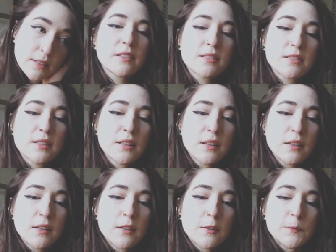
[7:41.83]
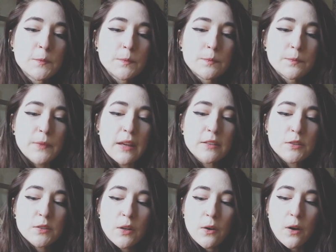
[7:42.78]

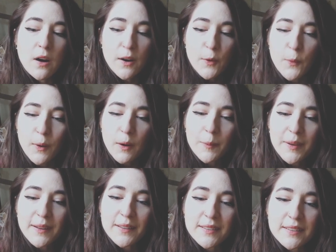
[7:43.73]
It's so heartwarming